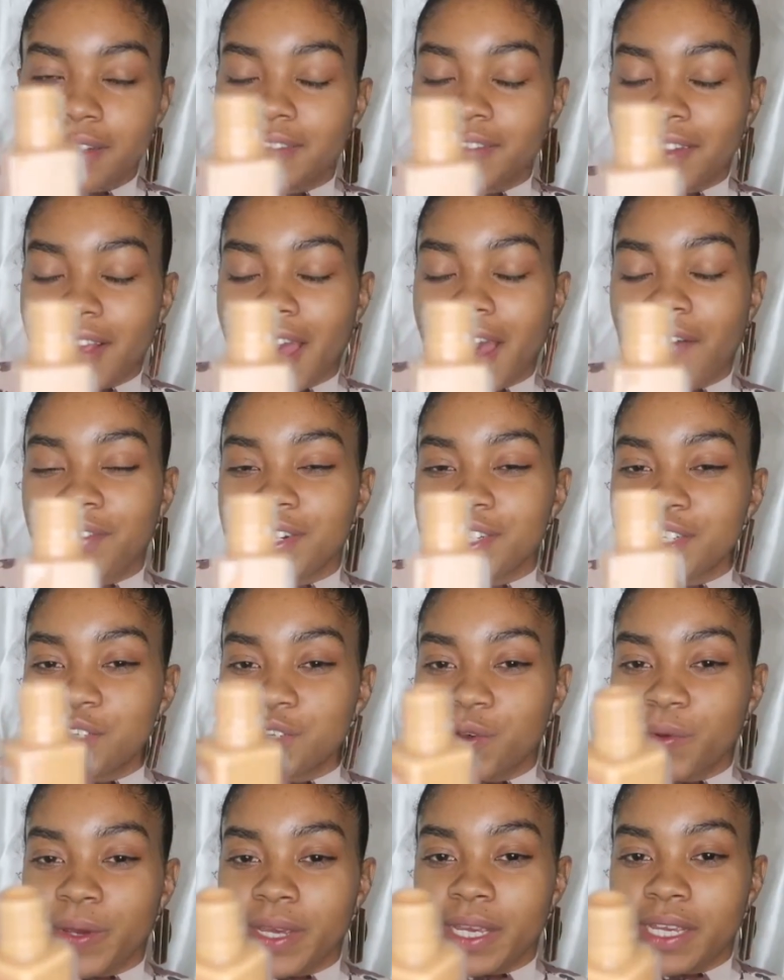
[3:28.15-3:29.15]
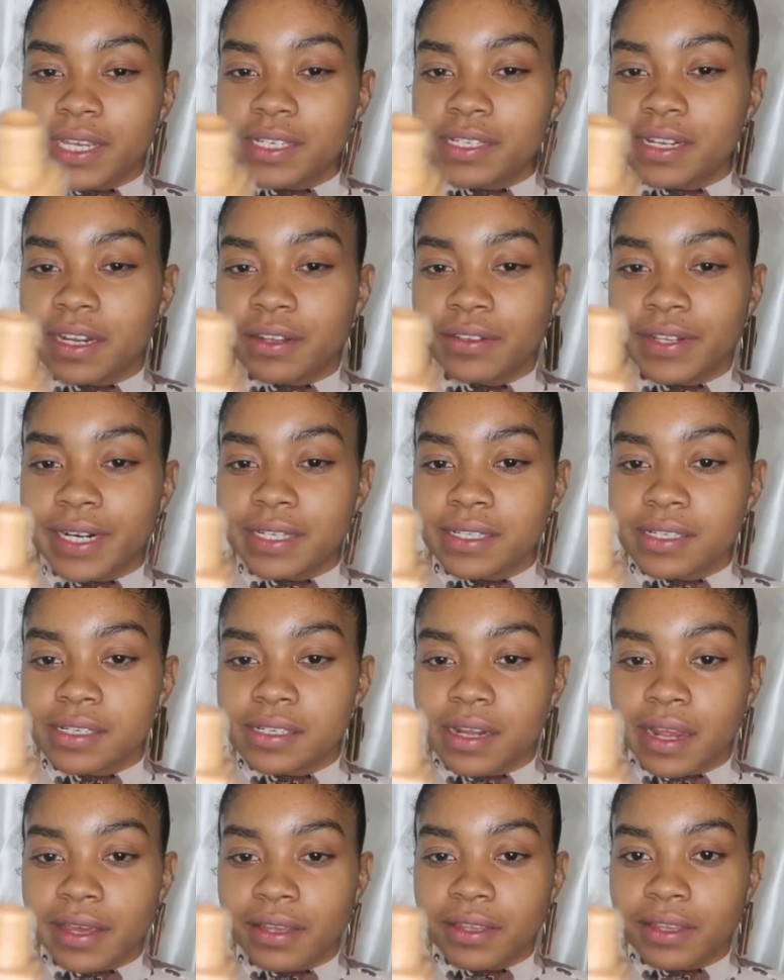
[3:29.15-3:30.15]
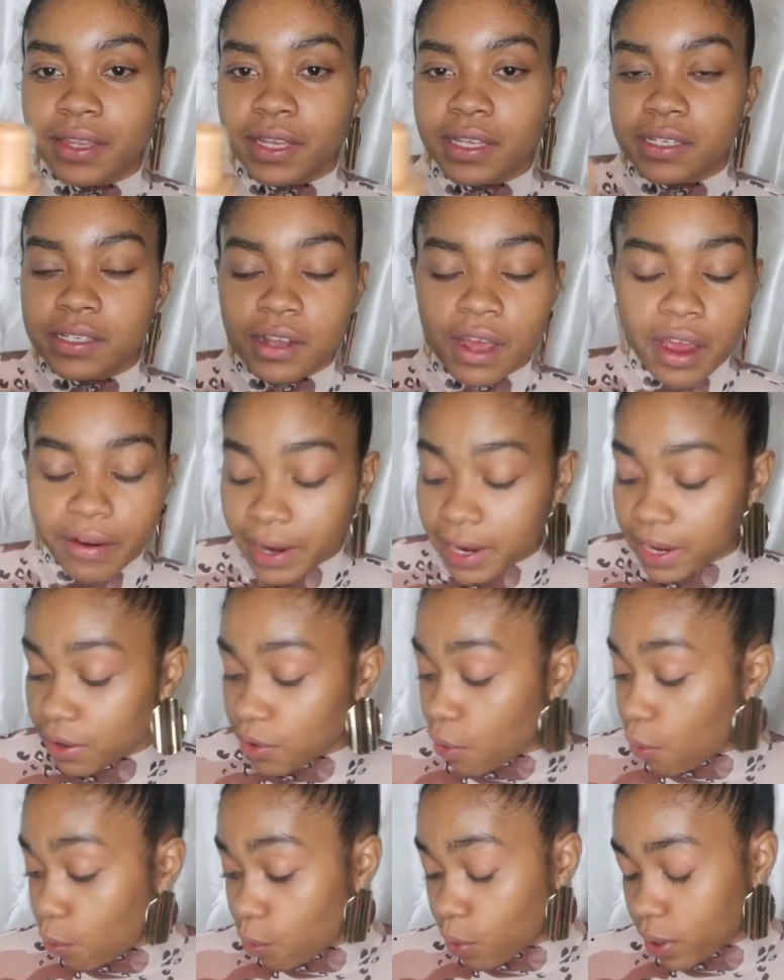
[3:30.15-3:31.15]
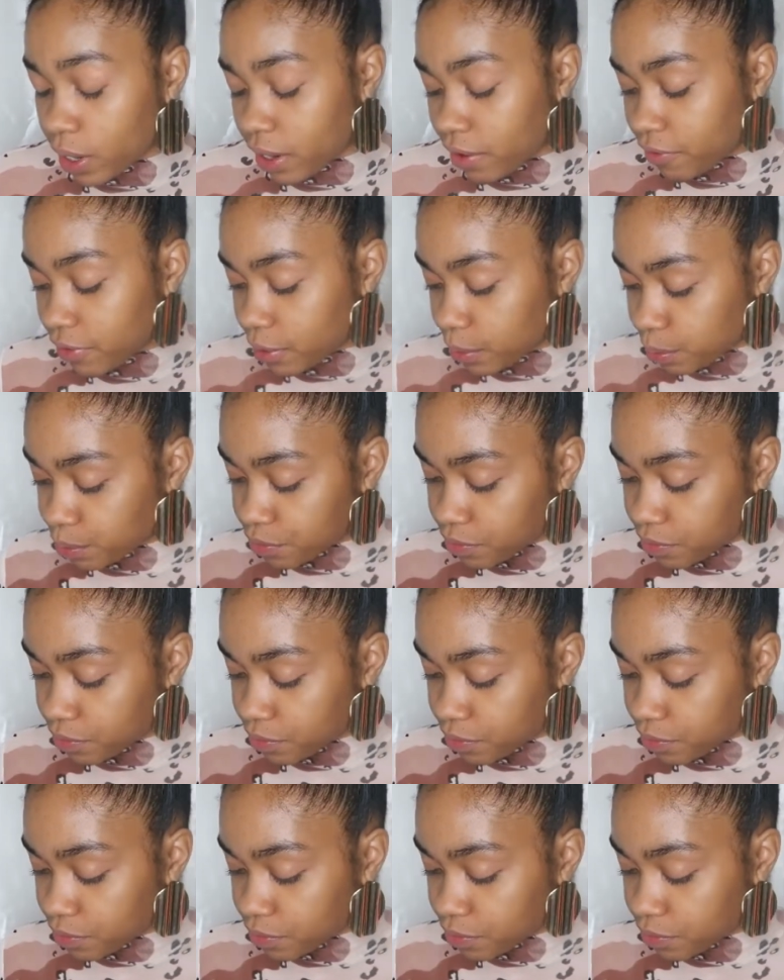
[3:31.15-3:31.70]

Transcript: having a squeeze now that it's like this. Alright, whatever.